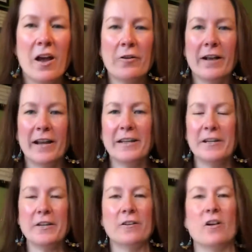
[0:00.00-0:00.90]
All right,
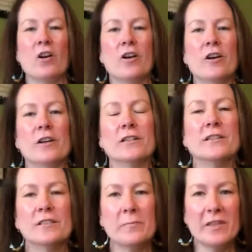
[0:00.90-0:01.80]
here are
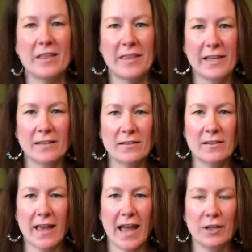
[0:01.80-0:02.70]
some of the things
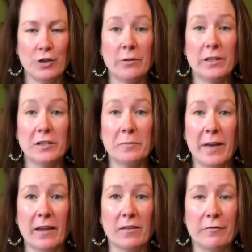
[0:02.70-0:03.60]
that you could
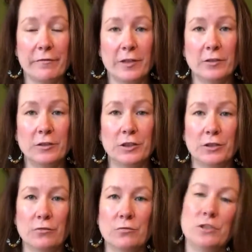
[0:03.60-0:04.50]
expect the fiddle
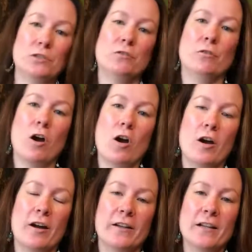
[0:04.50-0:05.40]
to do
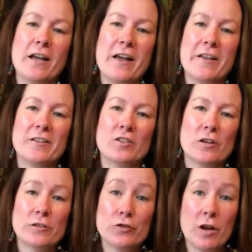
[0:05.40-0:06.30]
on the
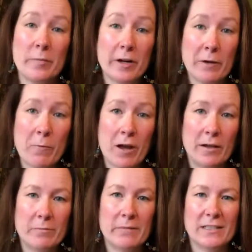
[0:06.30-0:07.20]
song Strawberry
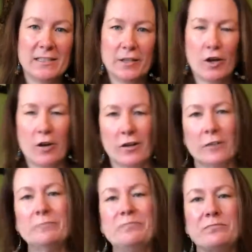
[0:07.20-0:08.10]
Wine by Deana
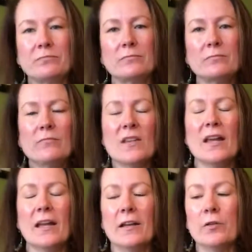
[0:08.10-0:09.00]
Carter.
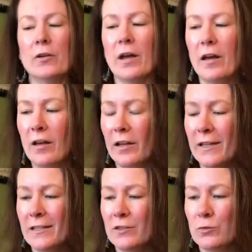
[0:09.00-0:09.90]
And
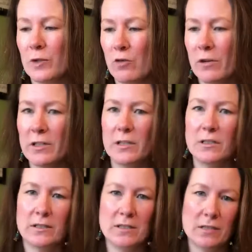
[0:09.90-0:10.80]
it is recorded
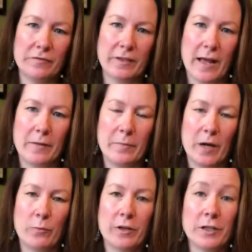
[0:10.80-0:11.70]
in D flat,
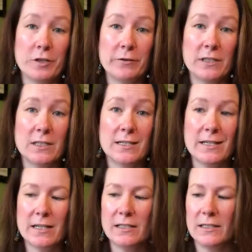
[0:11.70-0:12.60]
but we're going to do it in
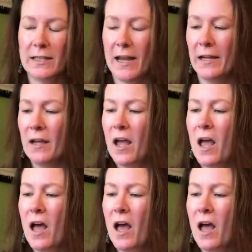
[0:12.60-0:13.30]
D today.